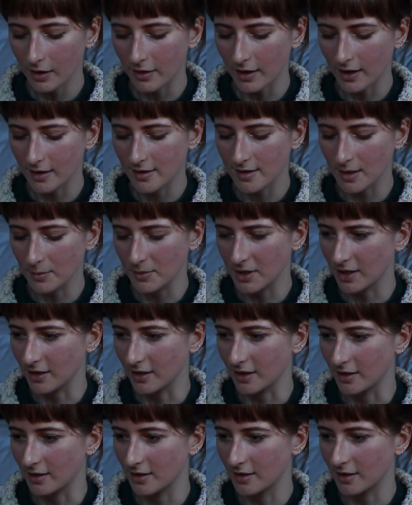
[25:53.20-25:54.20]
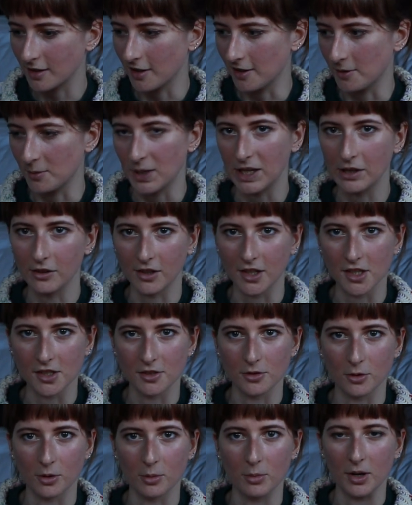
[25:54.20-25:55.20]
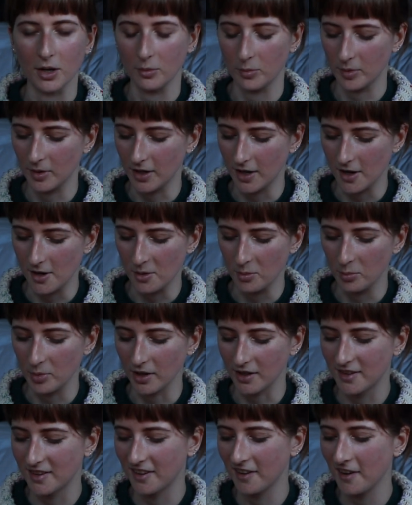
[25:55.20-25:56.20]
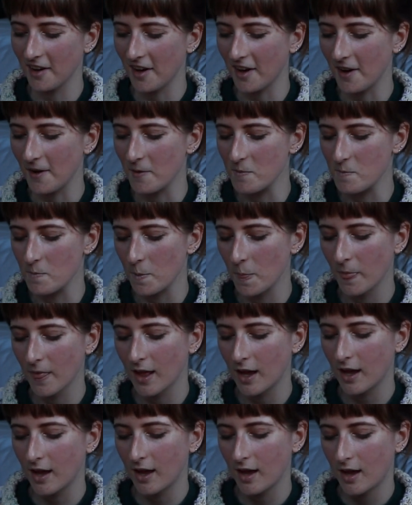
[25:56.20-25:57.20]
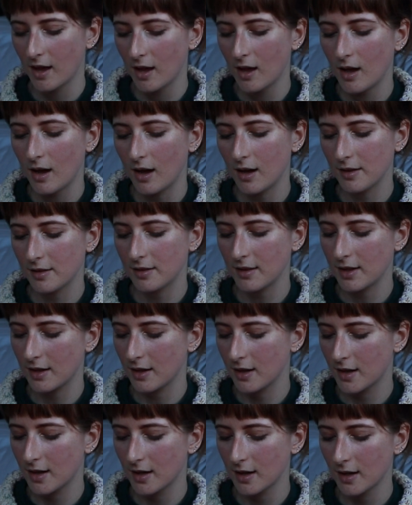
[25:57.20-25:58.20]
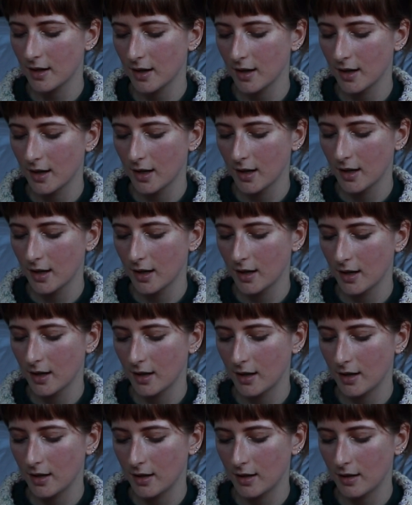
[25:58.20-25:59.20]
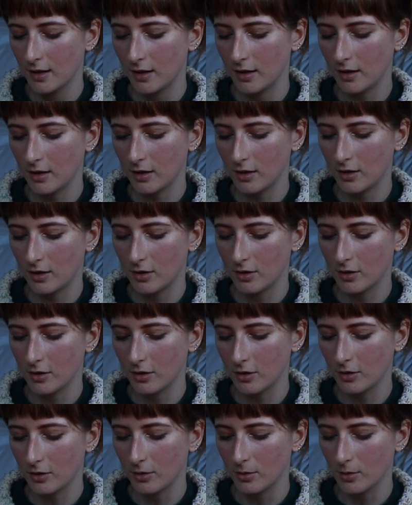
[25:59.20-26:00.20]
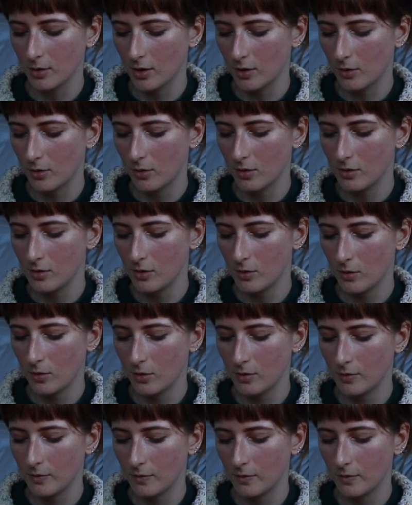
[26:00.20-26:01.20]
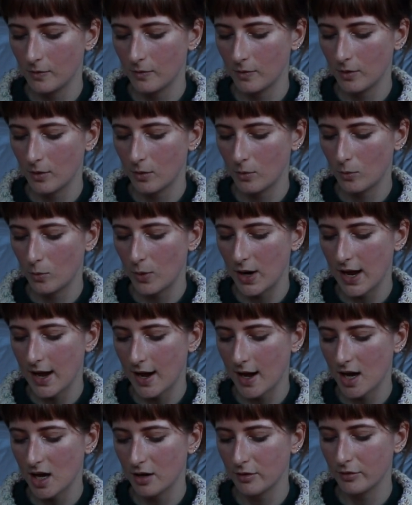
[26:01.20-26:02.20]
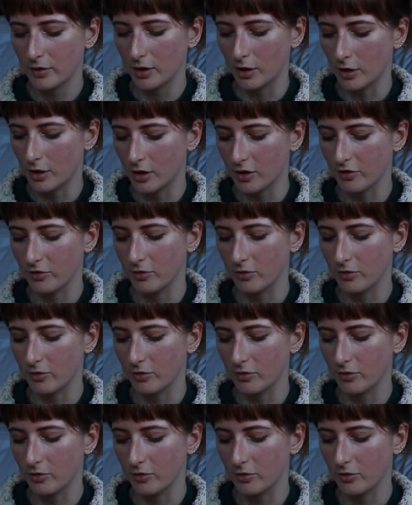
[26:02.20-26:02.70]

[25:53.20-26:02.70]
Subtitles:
That's something that, yeah, we don't need to talk about but now. But I think, you know, we have a lot